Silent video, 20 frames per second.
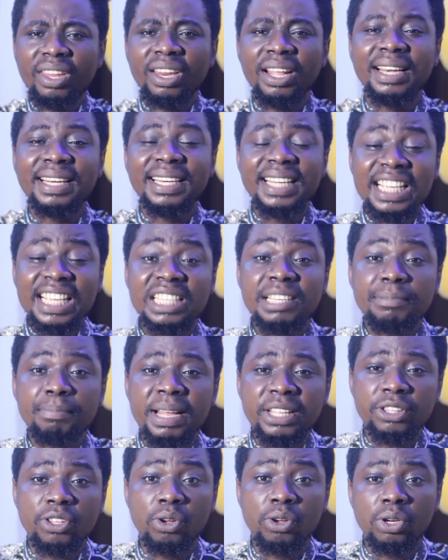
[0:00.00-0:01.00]
This
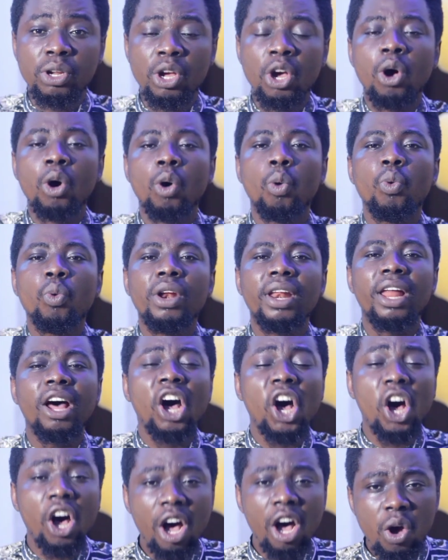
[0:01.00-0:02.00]
method
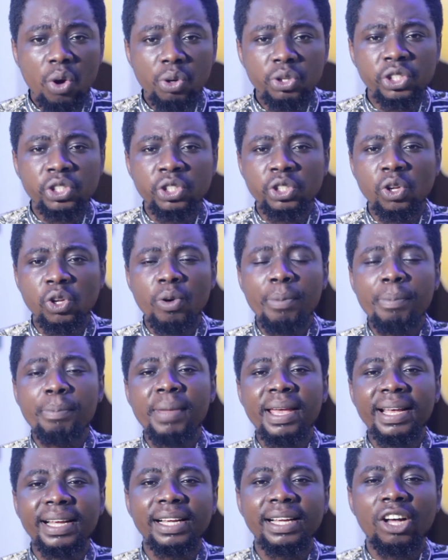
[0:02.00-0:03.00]
will also
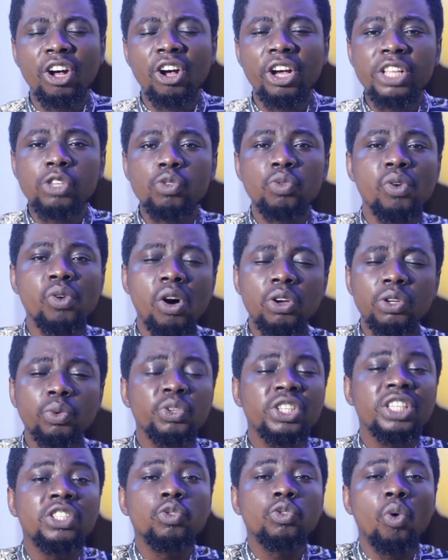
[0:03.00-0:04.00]
make it,
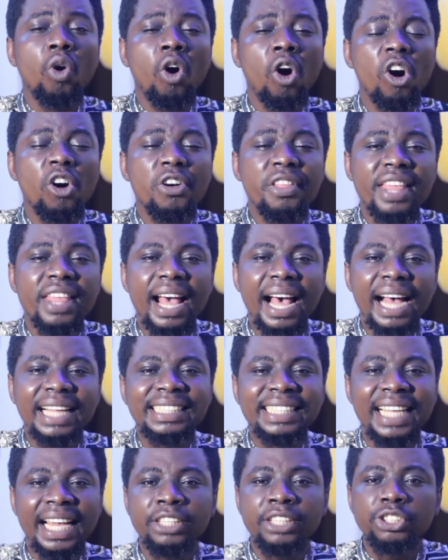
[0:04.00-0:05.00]
will call their
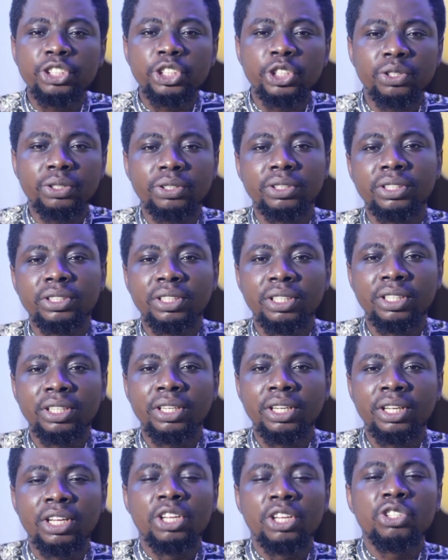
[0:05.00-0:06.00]
attention
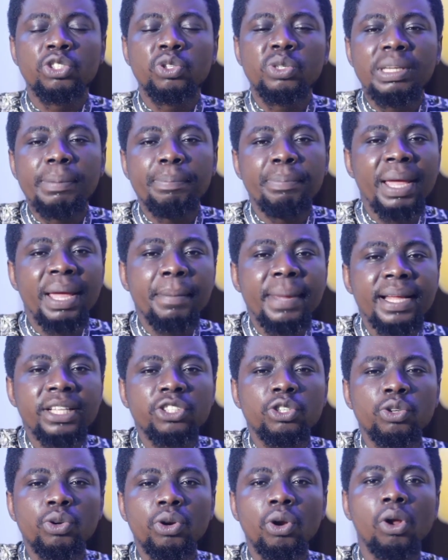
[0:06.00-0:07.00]
to the
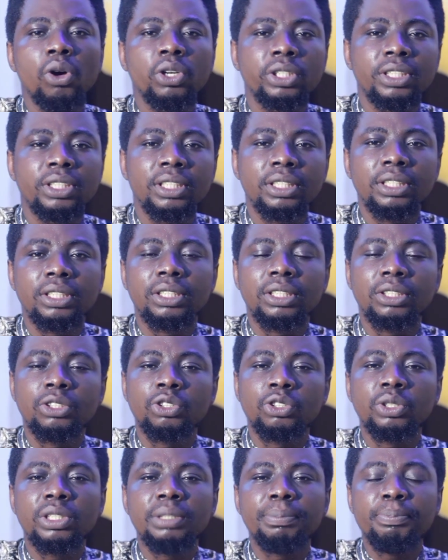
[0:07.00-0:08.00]
payment you launched,
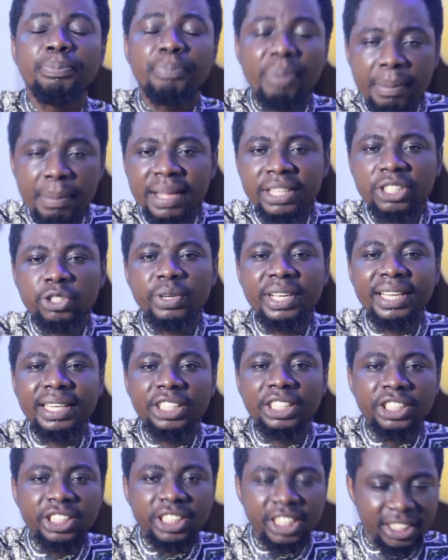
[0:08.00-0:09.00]
to the payment you
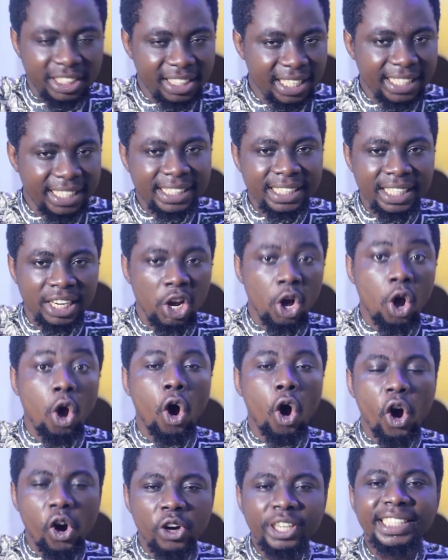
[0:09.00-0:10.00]
initiated
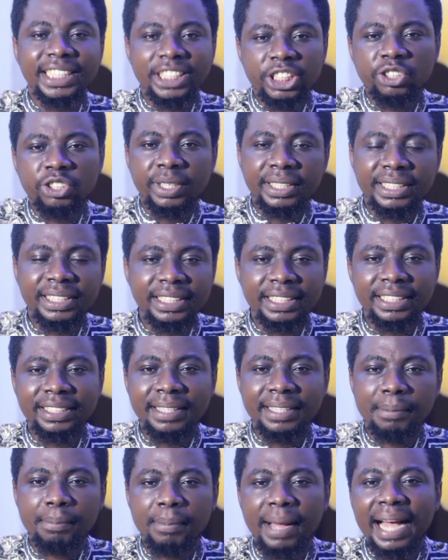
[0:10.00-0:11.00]
on the trade
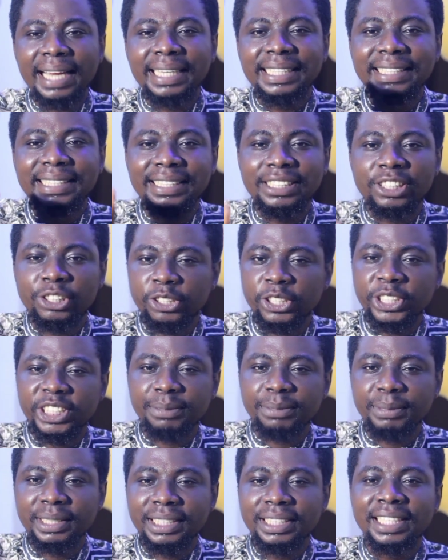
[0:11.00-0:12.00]
system. And
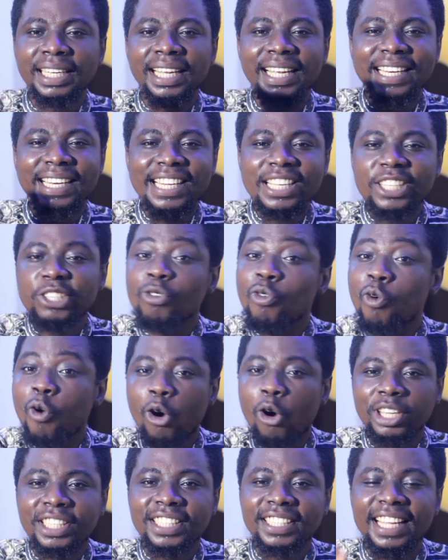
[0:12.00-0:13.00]
trust me, this
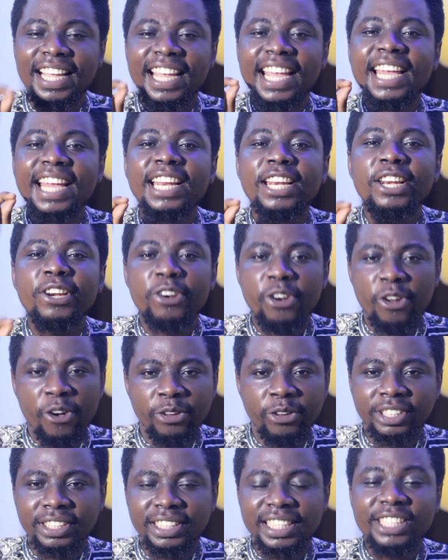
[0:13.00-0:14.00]
works a
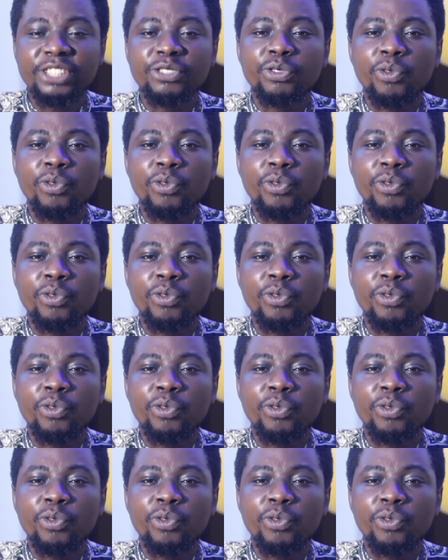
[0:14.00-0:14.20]
lot.